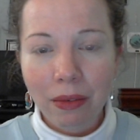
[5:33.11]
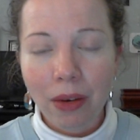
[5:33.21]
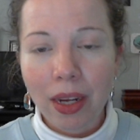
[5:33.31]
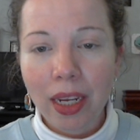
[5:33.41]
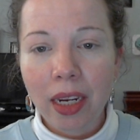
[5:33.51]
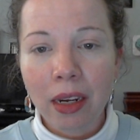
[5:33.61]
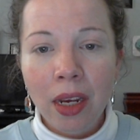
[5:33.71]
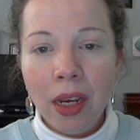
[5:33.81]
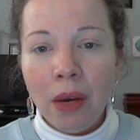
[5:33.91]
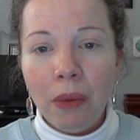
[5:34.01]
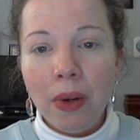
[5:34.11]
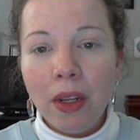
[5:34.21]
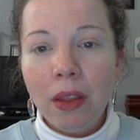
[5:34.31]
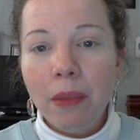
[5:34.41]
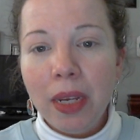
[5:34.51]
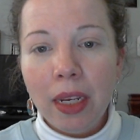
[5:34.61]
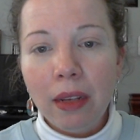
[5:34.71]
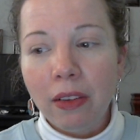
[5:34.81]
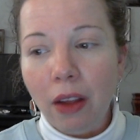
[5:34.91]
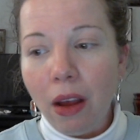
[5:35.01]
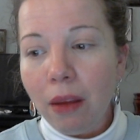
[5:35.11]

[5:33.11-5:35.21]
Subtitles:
Right? One of the biggest